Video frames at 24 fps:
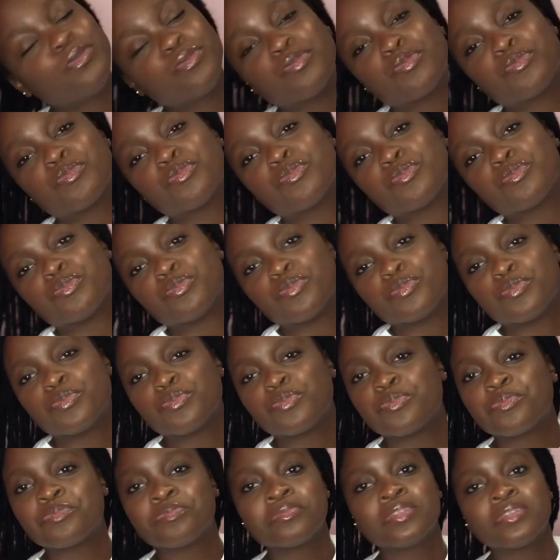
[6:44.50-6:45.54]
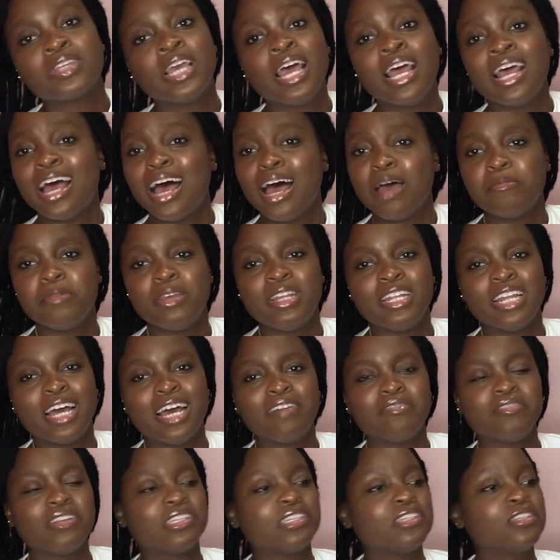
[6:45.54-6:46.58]
Mm. I mean, I have
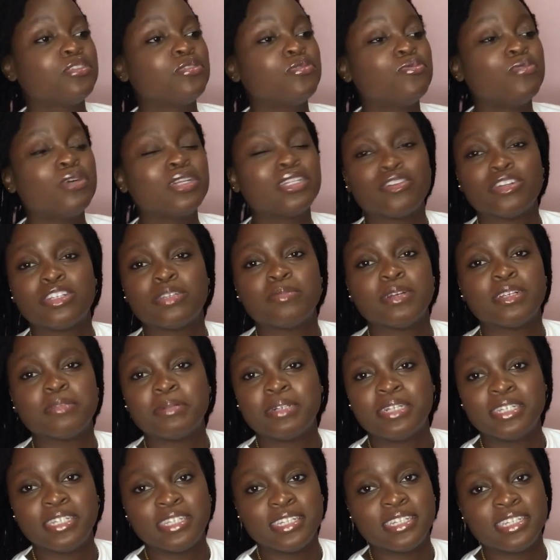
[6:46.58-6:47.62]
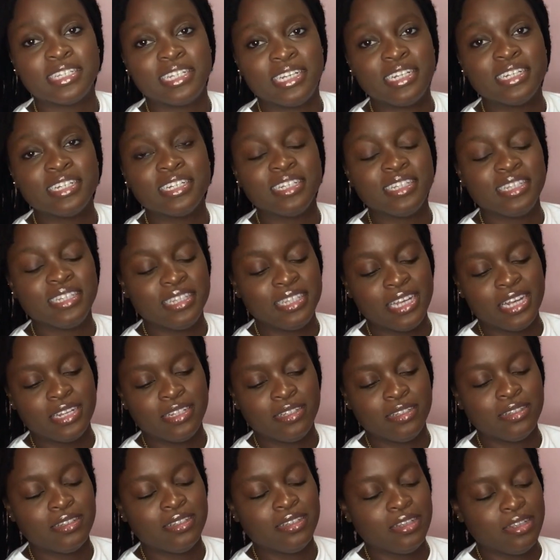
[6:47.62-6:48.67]
nothing to do with Christmas, but this is me.
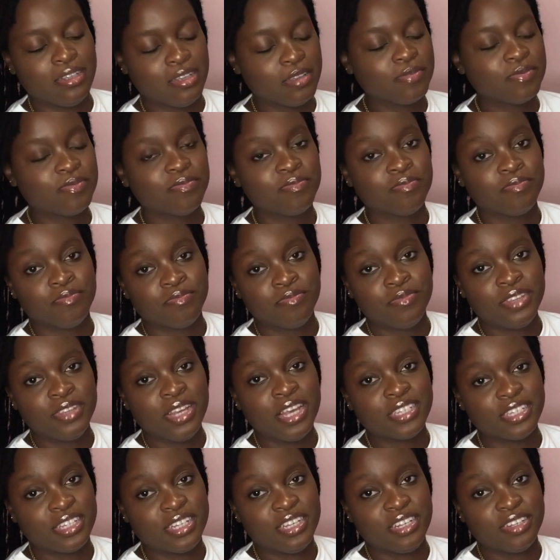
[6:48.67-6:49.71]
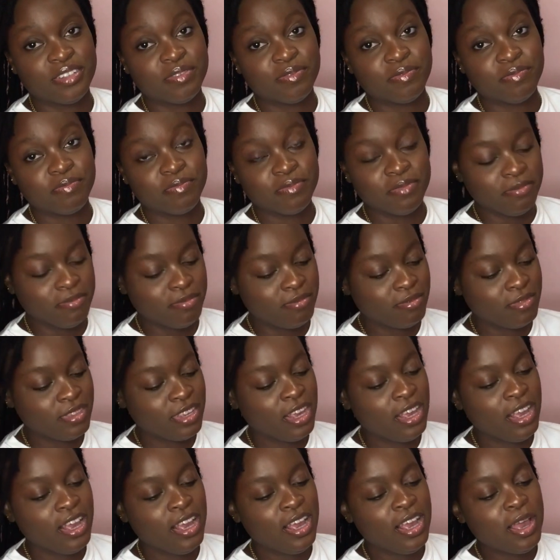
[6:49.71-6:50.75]
It's me.
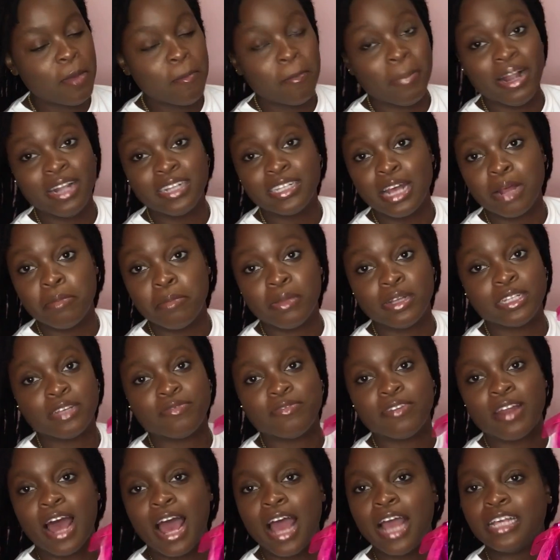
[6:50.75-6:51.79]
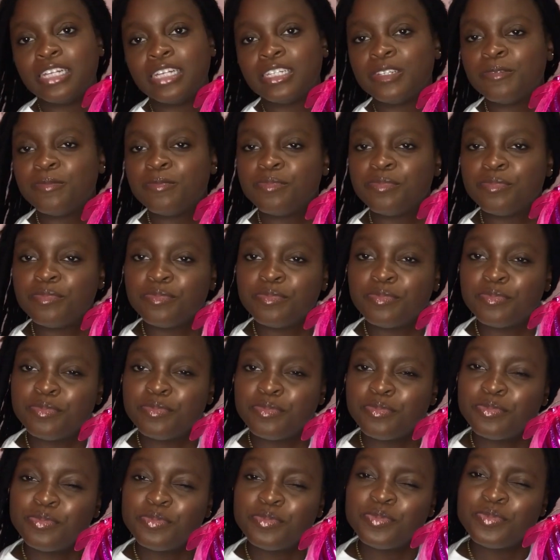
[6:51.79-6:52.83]
Feathers and butterflies.
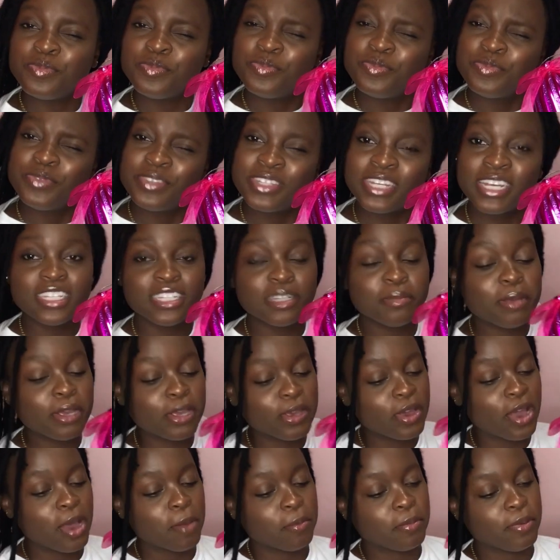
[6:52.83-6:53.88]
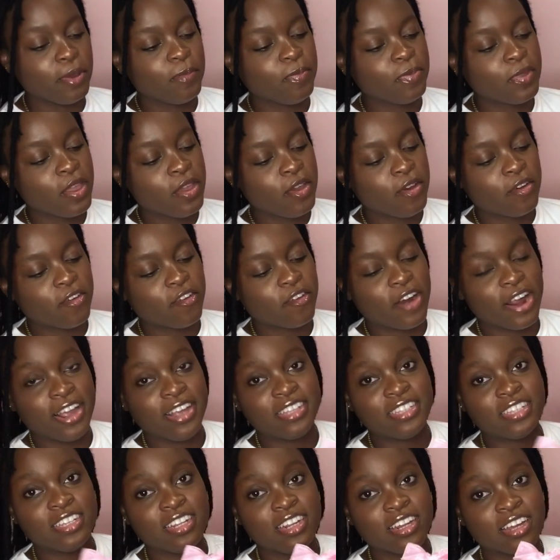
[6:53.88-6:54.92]
Mm, things to make you happy. Right.
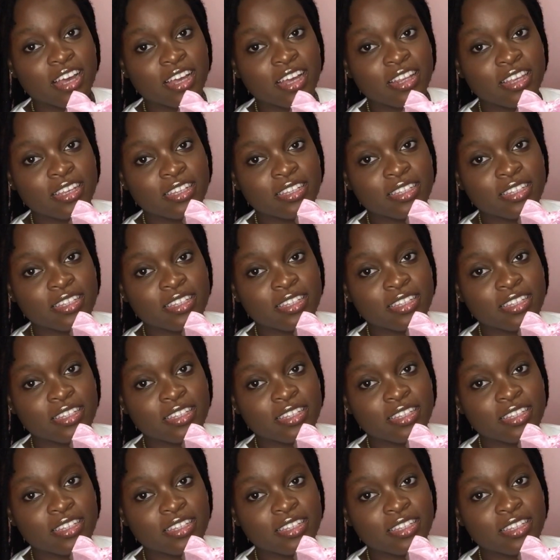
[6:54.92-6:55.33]
Look at this.